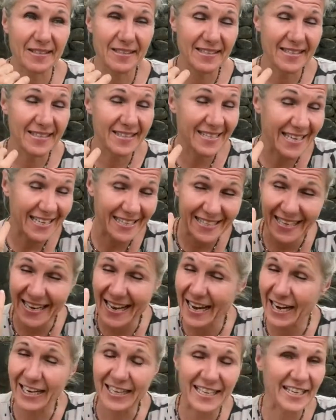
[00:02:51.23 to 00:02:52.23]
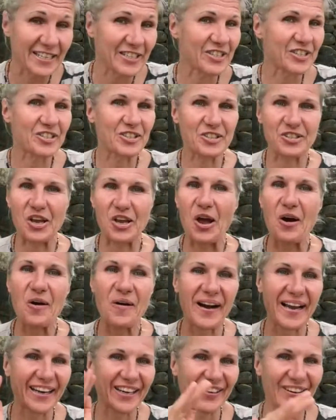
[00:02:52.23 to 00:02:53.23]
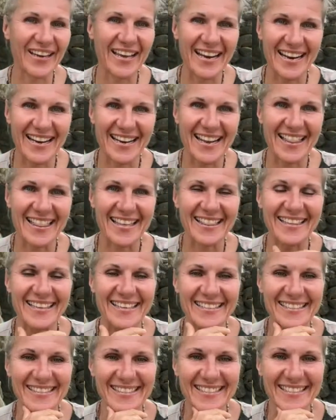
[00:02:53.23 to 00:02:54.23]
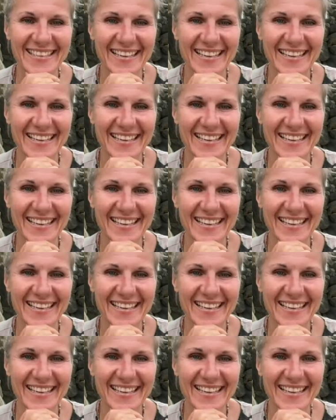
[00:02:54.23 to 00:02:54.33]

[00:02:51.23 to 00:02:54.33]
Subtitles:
needs another list. So I created another list